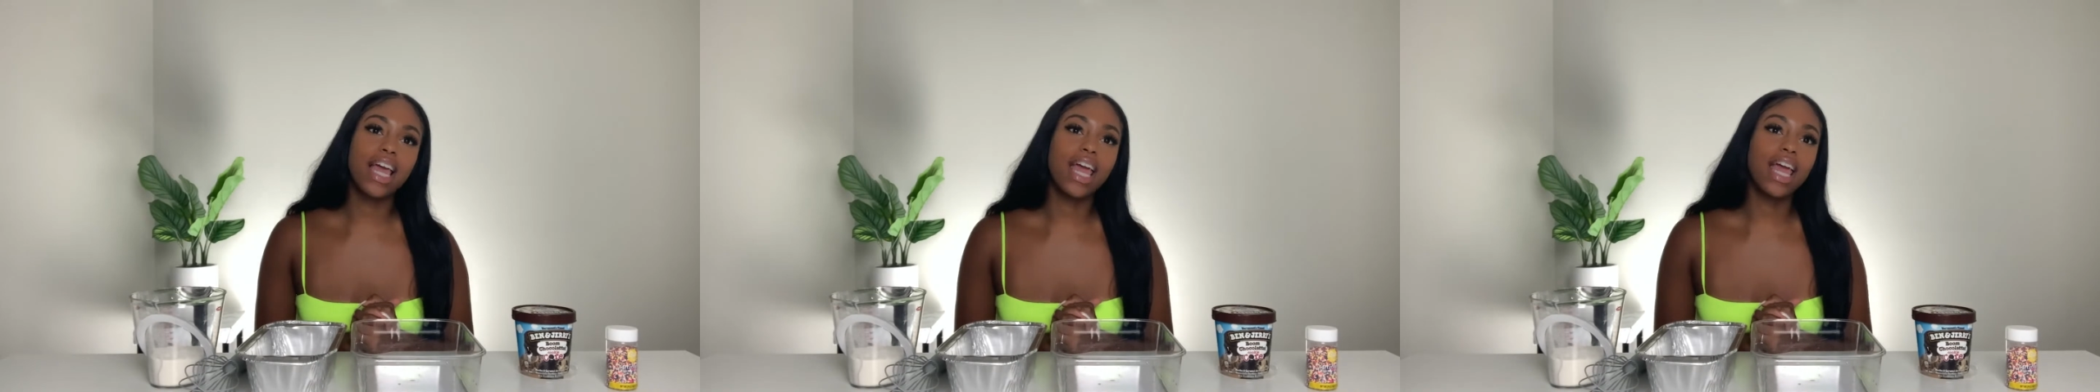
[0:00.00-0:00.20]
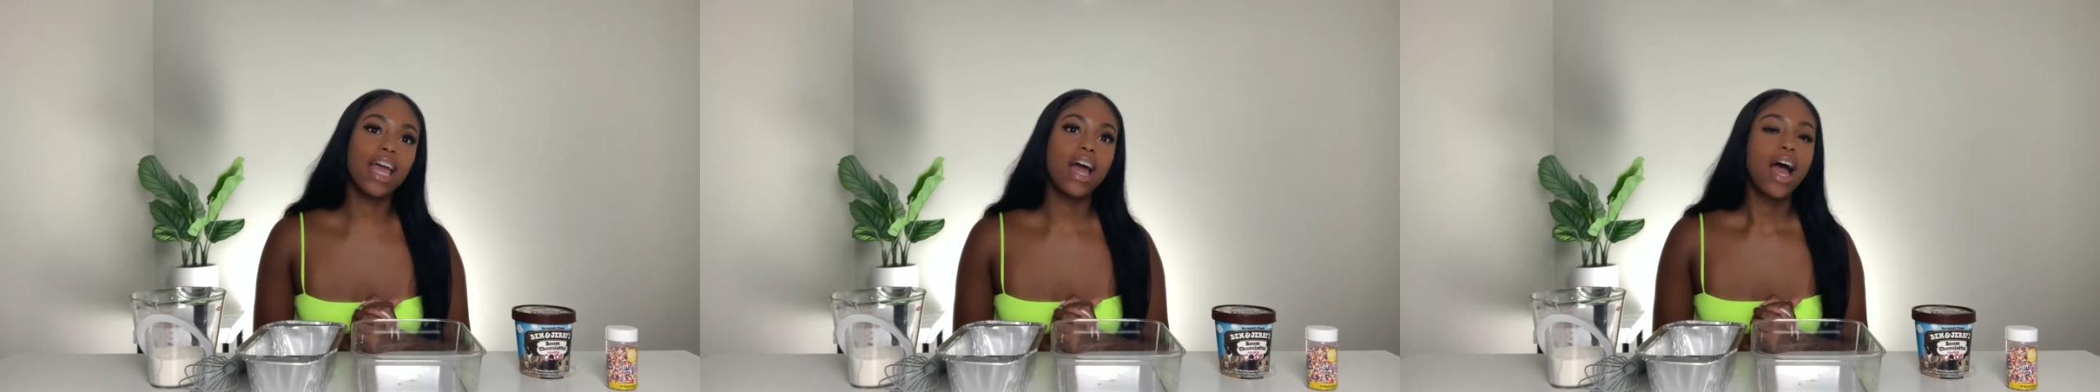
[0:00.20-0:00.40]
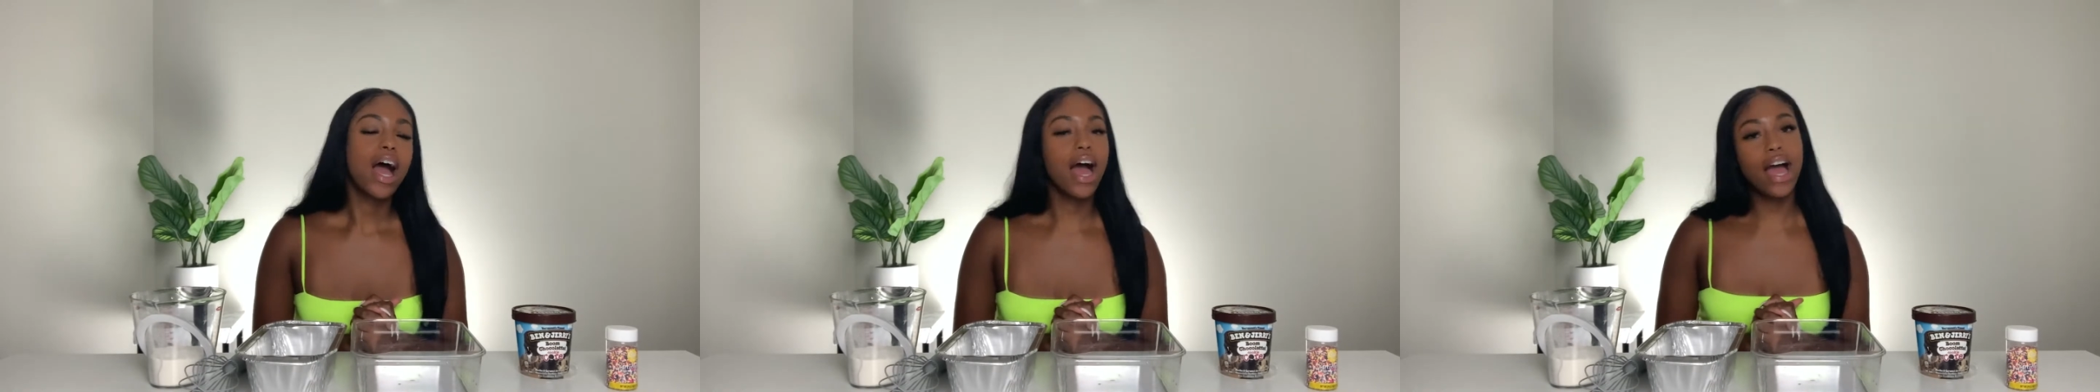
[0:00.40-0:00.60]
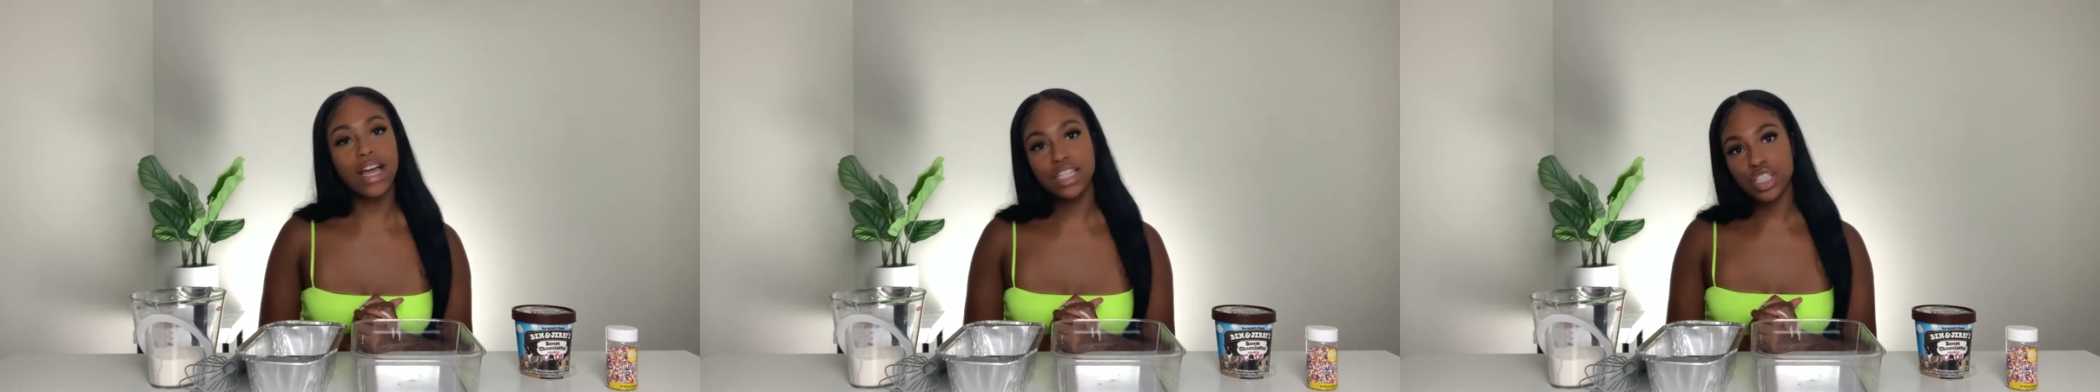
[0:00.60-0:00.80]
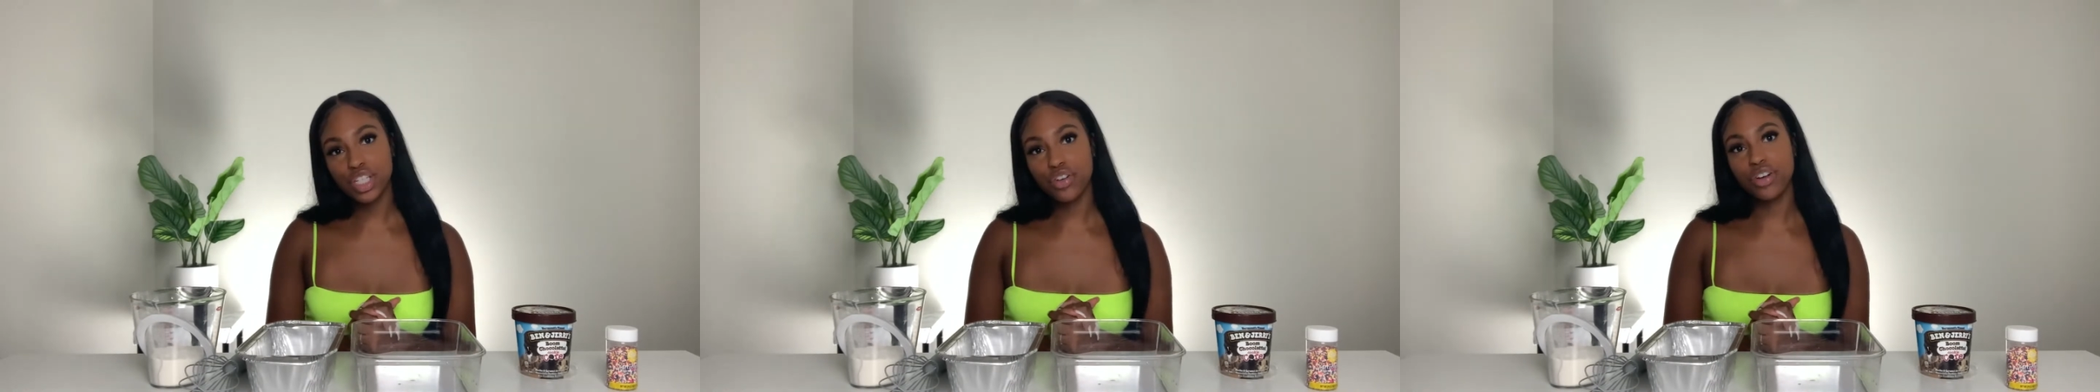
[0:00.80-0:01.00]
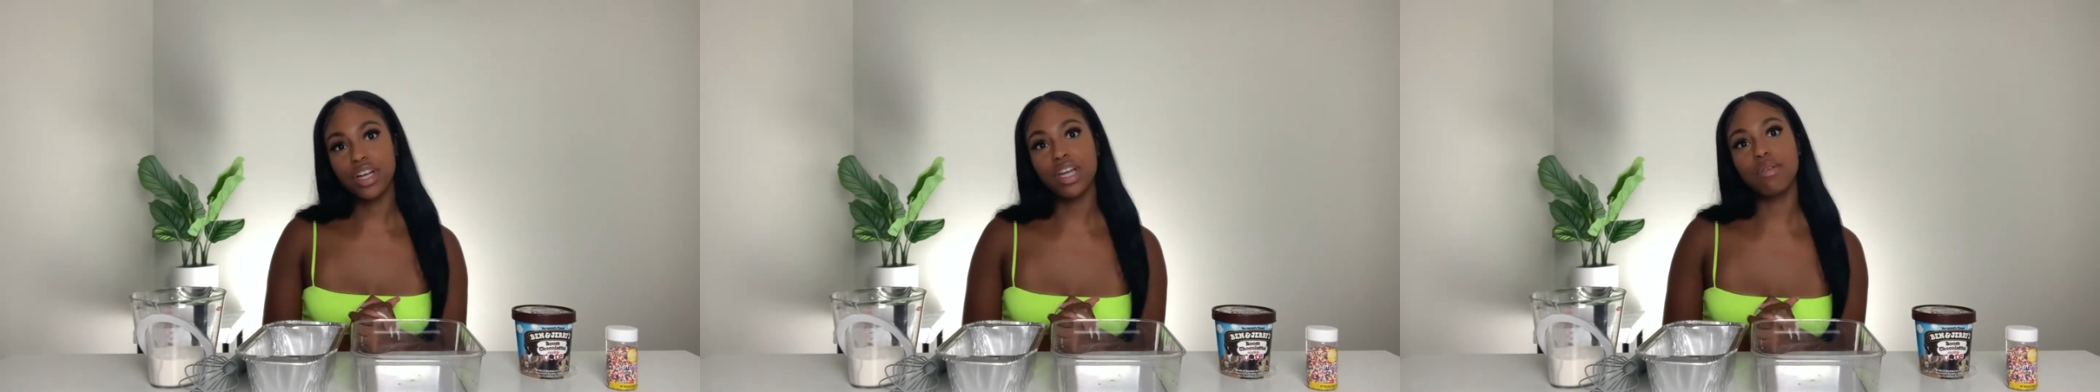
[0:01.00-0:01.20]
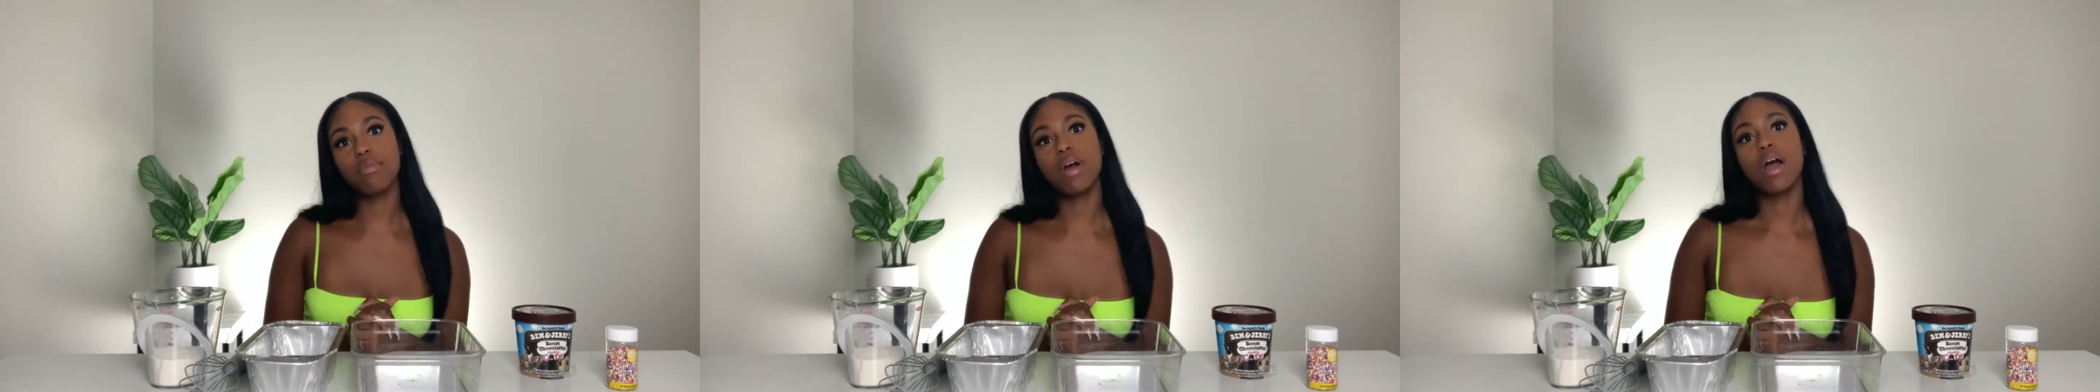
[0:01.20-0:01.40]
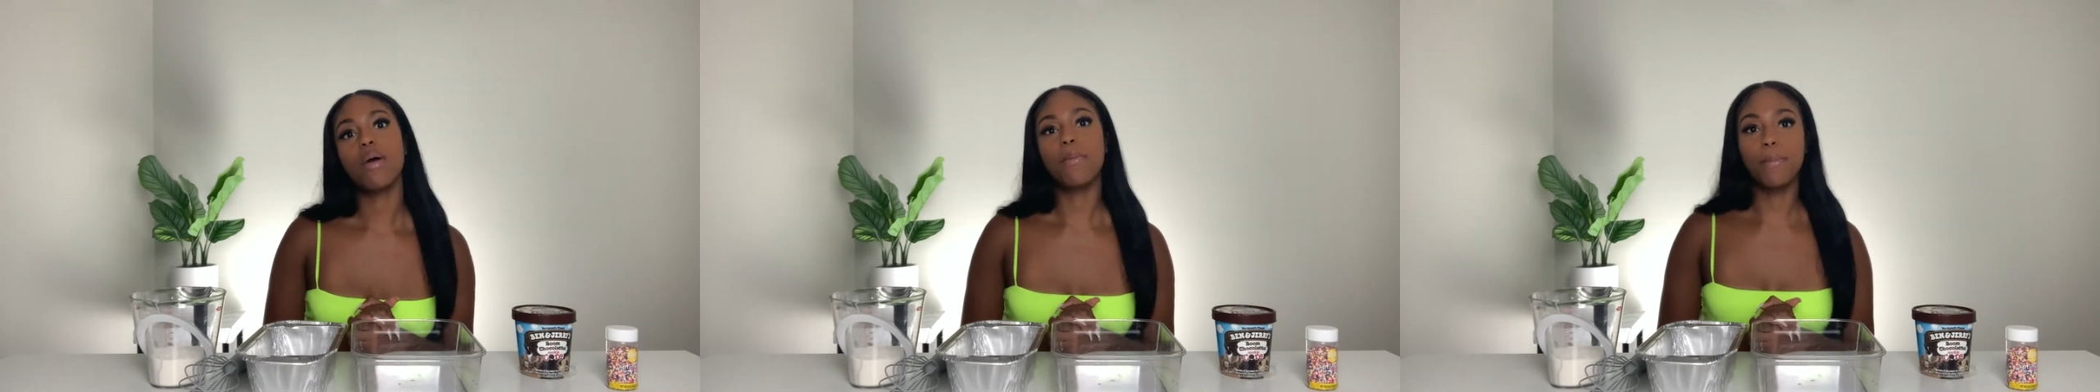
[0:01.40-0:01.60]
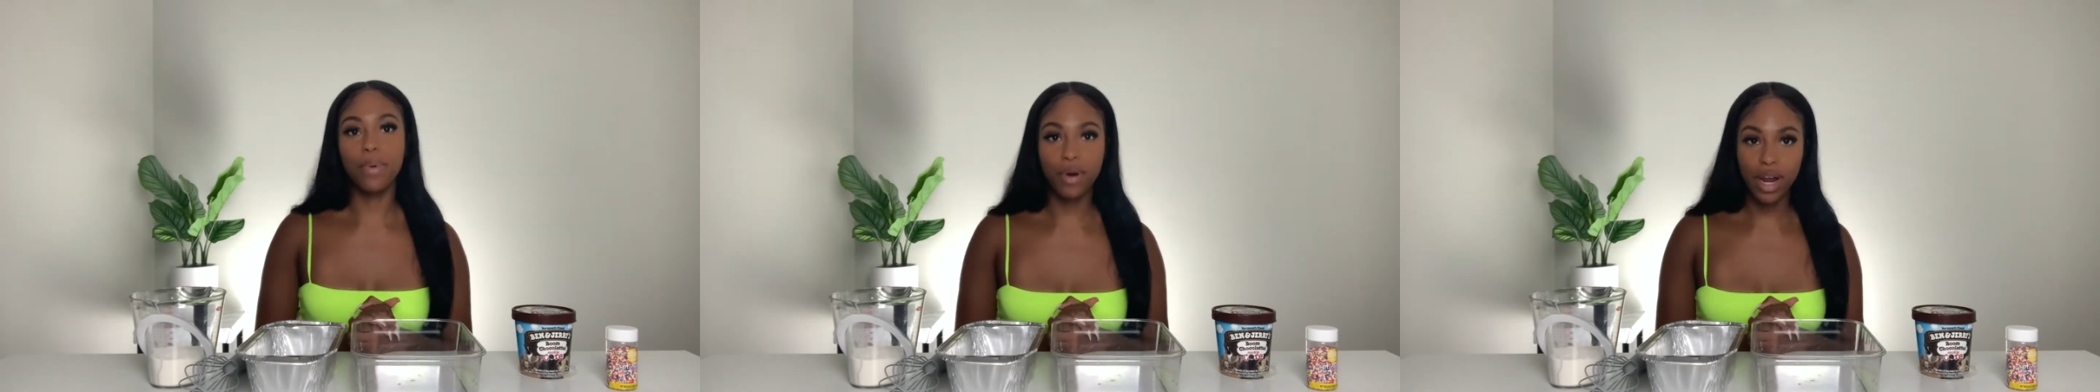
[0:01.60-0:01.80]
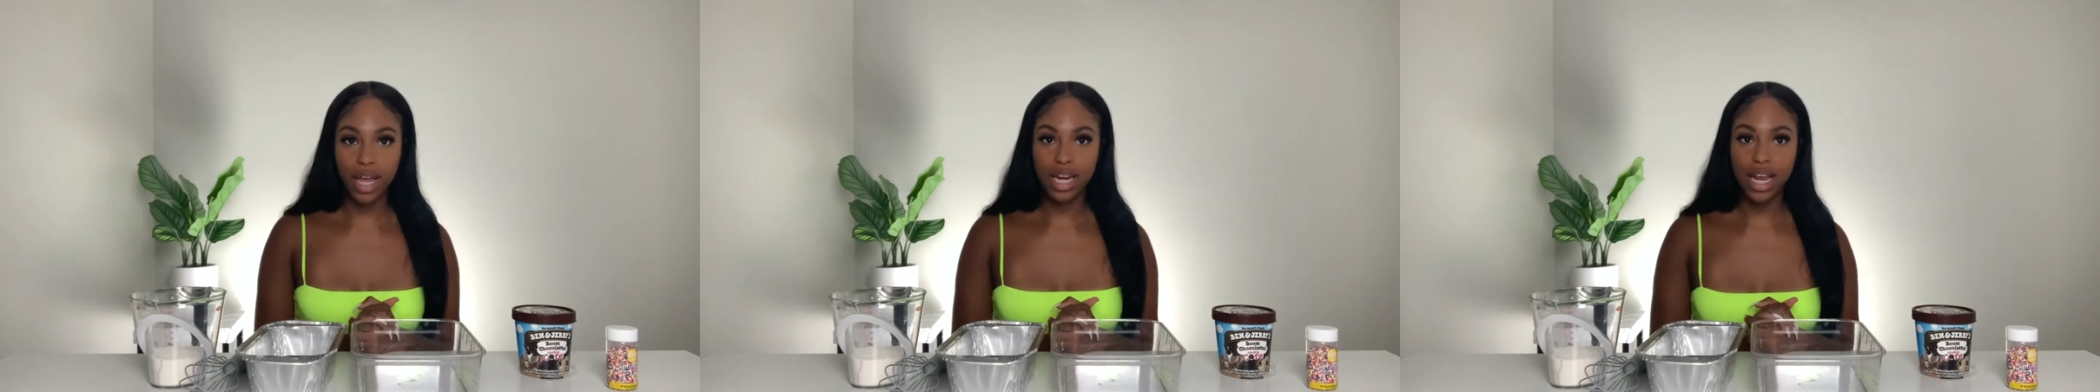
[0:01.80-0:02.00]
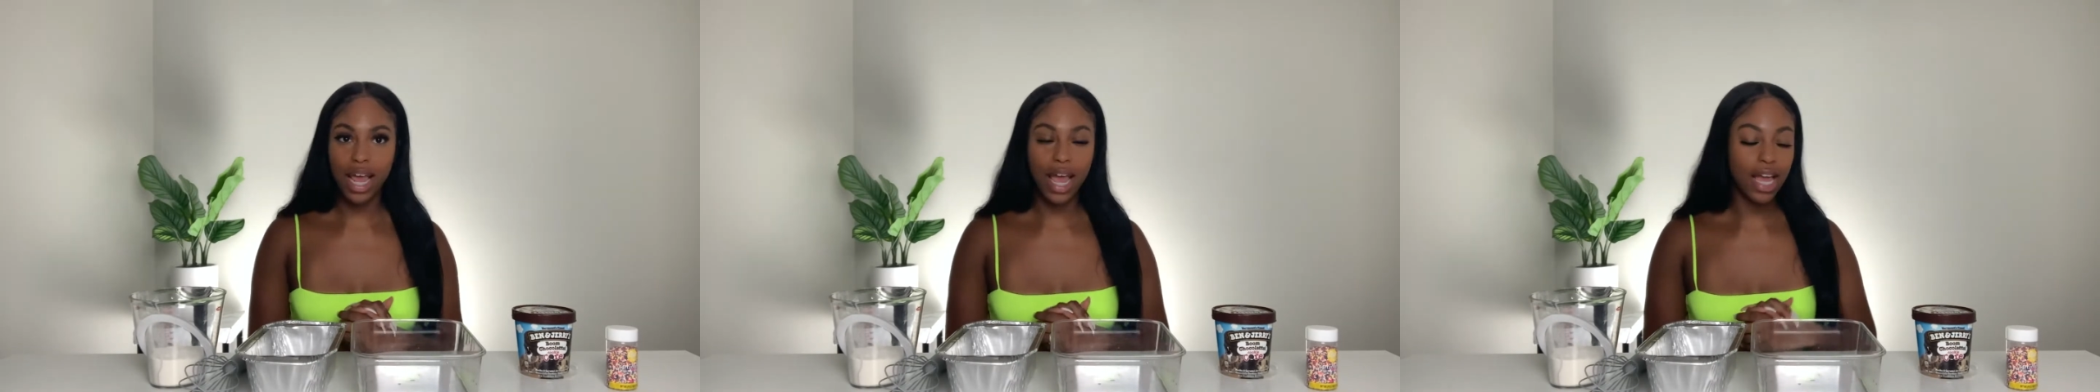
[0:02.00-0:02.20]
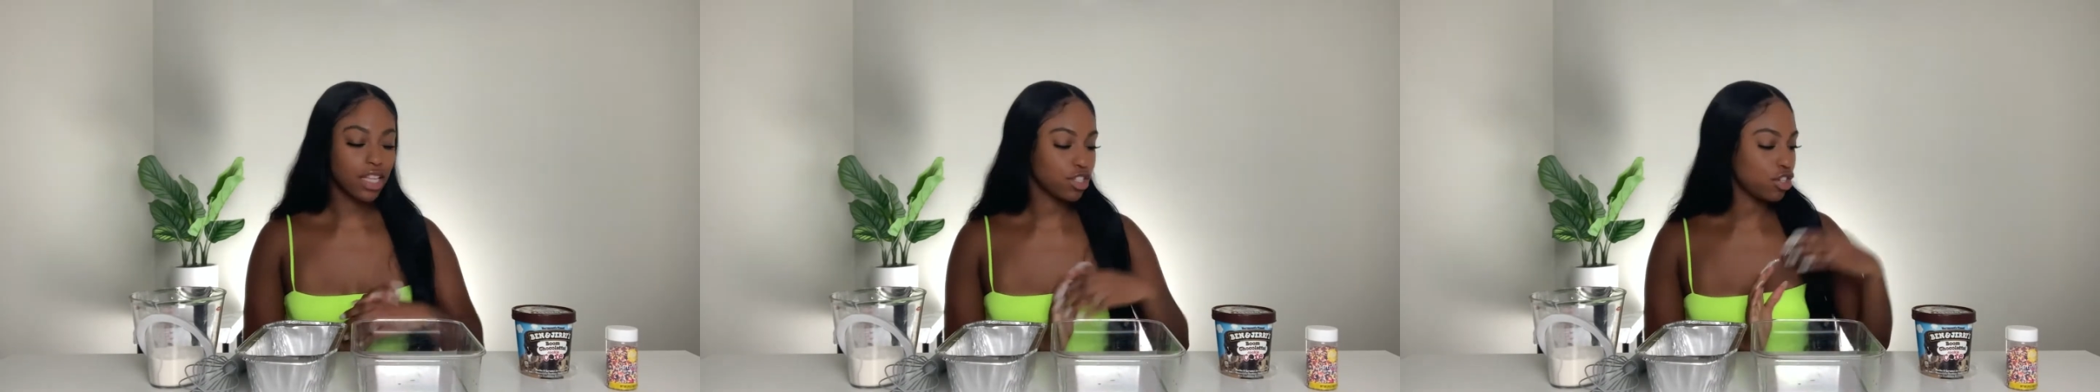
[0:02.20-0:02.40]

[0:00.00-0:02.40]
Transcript: a ice cream bread hack.